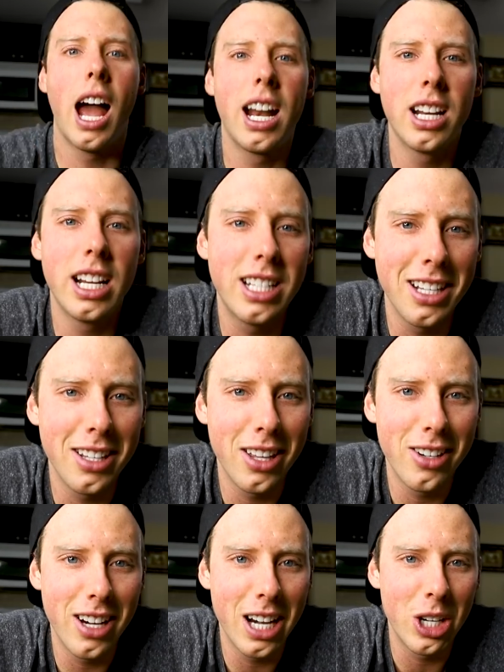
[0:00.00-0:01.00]
had an idea the
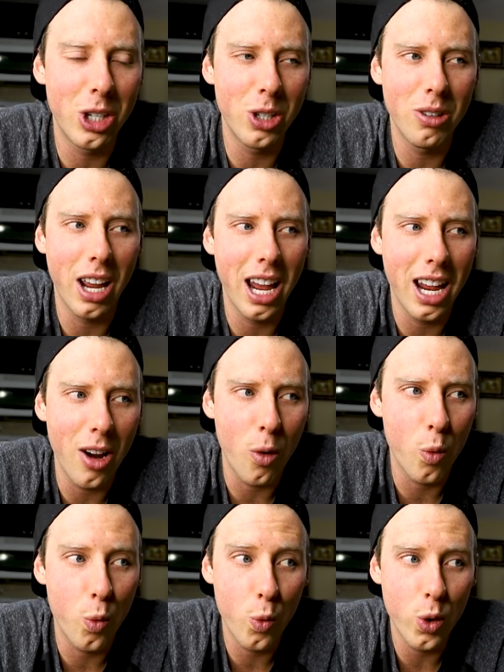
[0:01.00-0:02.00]
other day to shoot a
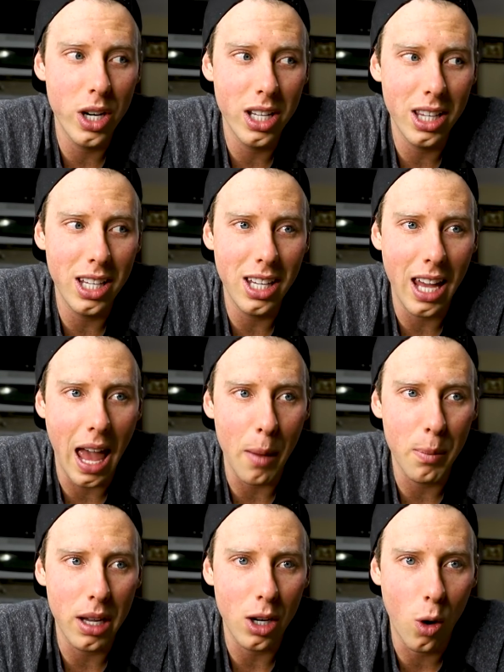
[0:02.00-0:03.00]
really
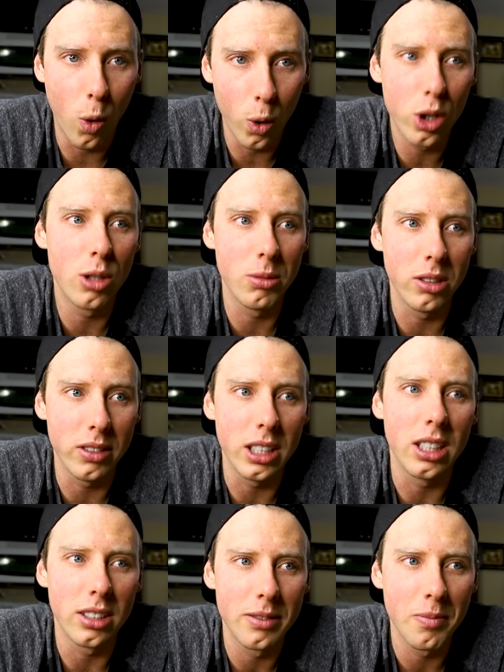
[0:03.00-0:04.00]
epic horror
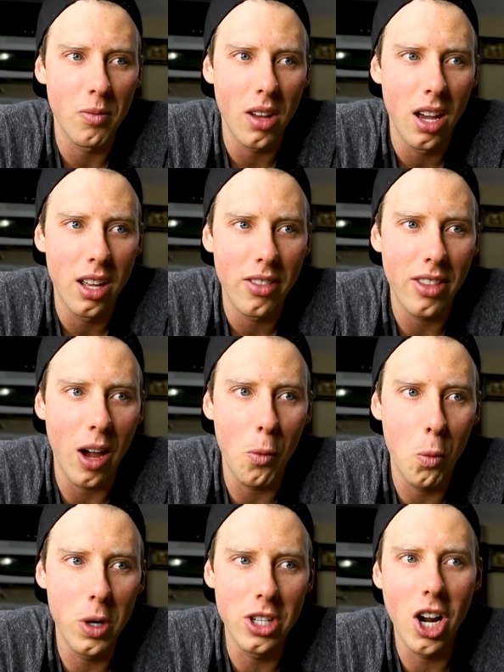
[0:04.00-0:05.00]
movie that
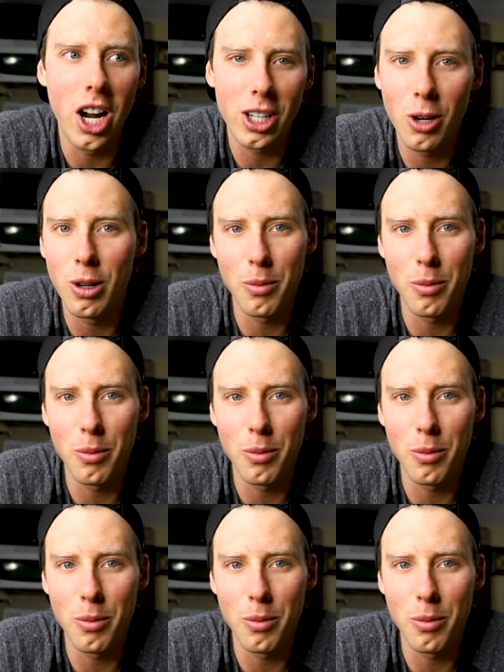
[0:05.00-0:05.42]
would not go